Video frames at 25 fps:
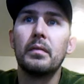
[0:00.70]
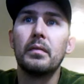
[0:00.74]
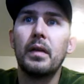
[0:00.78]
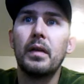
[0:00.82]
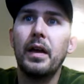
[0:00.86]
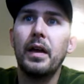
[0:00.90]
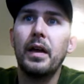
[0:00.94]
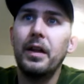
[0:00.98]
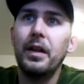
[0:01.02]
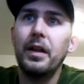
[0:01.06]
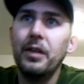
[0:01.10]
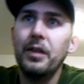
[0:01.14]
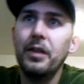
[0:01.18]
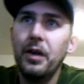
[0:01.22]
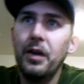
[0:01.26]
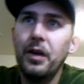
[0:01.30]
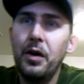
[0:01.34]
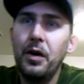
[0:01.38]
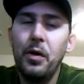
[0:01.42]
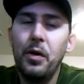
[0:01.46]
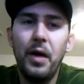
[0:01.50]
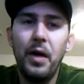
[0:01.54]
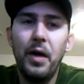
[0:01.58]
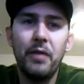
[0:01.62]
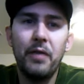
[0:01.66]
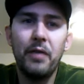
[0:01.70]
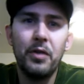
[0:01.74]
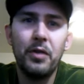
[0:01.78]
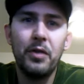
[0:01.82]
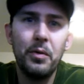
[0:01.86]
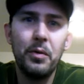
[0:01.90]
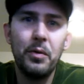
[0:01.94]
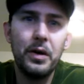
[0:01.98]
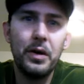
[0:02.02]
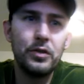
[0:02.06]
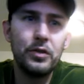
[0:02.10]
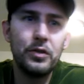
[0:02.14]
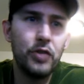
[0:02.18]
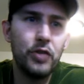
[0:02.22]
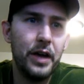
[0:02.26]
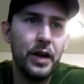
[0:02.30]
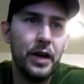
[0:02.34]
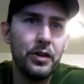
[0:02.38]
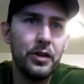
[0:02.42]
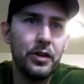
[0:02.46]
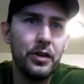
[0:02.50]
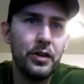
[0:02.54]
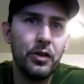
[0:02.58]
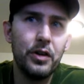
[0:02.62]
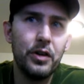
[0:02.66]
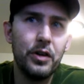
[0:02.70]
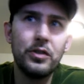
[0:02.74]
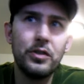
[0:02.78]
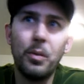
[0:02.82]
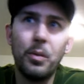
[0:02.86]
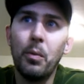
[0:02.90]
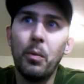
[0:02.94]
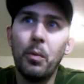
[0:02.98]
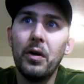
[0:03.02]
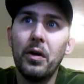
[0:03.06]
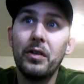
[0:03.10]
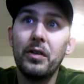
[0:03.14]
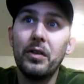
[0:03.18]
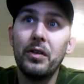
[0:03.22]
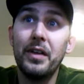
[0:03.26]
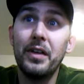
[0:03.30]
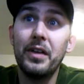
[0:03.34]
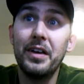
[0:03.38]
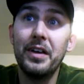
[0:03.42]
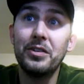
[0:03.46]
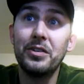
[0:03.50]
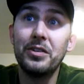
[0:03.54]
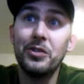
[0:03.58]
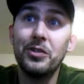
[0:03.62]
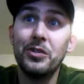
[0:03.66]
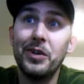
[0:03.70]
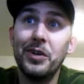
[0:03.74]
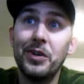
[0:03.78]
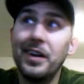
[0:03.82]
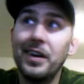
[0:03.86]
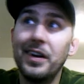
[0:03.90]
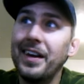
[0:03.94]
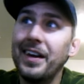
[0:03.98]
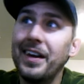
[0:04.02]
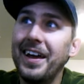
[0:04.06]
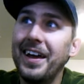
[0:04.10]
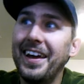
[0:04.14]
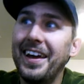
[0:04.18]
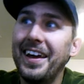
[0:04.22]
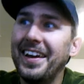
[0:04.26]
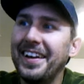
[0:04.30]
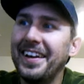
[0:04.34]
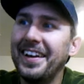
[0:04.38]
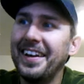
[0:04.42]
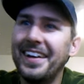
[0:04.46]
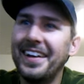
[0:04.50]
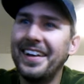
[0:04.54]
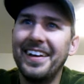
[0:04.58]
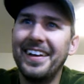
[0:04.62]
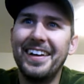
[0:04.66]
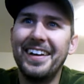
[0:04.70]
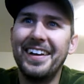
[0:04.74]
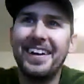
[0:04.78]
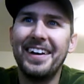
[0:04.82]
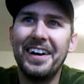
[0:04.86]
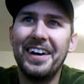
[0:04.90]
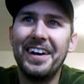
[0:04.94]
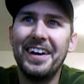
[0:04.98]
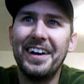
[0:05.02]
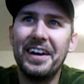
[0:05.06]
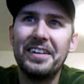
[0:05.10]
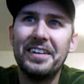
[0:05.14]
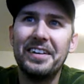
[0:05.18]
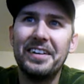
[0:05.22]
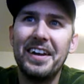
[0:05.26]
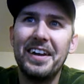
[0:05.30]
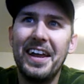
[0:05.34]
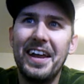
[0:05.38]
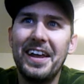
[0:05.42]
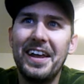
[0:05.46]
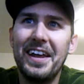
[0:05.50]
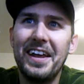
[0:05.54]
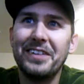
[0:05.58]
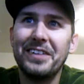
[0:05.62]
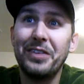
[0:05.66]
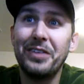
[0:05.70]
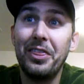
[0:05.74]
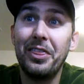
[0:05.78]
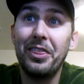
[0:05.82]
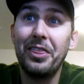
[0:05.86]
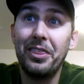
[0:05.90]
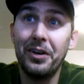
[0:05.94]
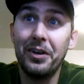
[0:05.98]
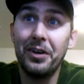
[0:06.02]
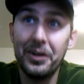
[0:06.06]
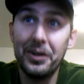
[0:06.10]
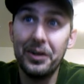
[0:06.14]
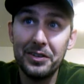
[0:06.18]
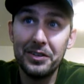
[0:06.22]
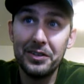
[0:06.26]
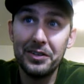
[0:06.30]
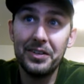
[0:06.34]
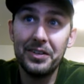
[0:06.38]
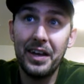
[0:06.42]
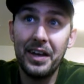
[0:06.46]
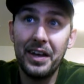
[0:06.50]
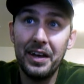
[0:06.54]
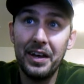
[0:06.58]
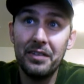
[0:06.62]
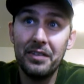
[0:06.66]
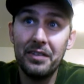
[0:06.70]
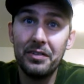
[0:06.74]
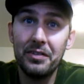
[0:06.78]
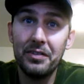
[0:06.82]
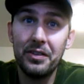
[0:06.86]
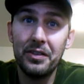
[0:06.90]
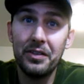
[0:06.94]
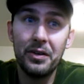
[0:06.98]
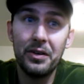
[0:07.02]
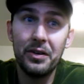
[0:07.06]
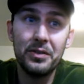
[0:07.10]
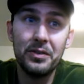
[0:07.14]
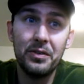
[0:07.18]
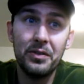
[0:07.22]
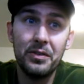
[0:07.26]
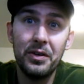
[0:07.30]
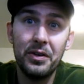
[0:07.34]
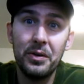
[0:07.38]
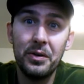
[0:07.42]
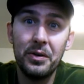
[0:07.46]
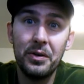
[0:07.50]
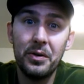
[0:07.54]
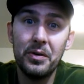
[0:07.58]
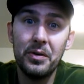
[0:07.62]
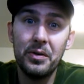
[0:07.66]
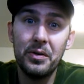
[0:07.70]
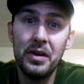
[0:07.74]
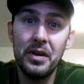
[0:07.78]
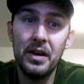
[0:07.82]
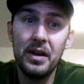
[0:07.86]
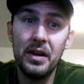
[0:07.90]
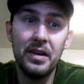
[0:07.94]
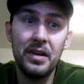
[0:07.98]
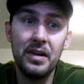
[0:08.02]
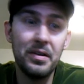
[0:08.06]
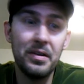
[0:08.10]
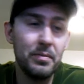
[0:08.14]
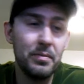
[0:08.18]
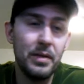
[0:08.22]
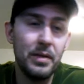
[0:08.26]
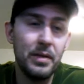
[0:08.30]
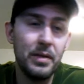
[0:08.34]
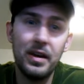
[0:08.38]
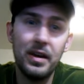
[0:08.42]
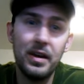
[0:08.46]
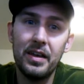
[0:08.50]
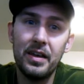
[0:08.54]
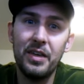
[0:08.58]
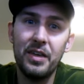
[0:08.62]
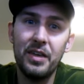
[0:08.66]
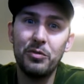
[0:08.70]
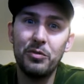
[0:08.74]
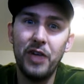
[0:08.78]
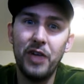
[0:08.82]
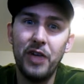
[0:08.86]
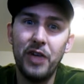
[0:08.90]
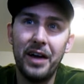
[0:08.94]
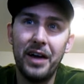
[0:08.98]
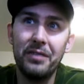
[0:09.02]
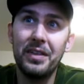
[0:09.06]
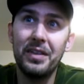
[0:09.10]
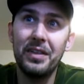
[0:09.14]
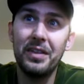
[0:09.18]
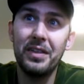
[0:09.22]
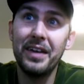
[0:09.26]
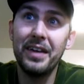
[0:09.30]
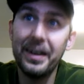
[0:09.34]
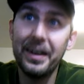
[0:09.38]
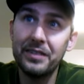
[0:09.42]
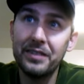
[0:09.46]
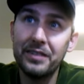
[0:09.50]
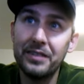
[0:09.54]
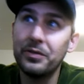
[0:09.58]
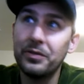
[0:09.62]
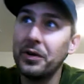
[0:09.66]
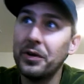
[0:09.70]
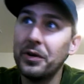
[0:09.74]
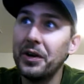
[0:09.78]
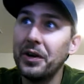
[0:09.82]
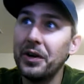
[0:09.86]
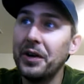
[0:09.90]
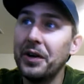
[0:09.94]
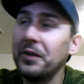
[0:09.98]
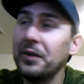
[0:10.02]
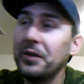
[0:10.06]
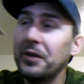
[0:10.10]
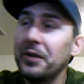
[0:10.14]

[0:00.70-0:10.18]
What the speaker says: Hello, everyone trying to learn some world history today. Today is Thursday for those of you who need me to keep track of the days for you.